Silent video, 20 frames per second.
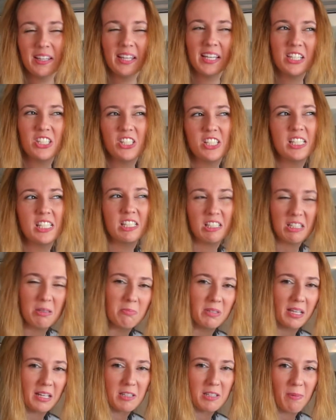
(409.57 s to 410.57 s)
Like, it just
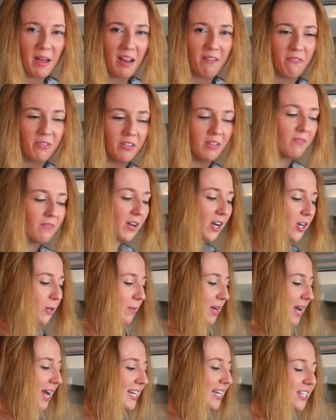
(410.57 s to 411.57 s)
seems like it's bad for the
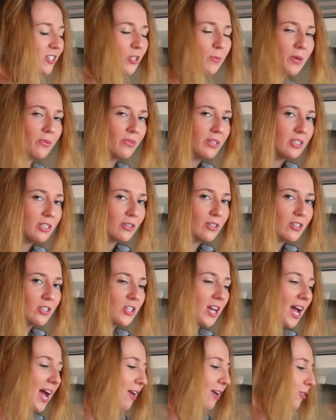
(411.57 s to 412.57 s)
environment. I didn't do my
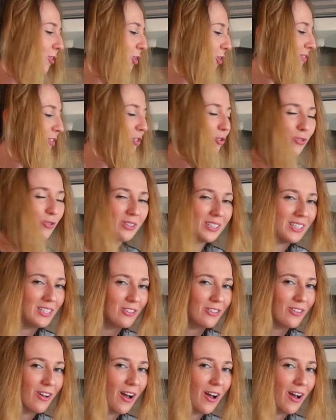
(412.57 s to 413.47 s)
research. I don't know if it truly is or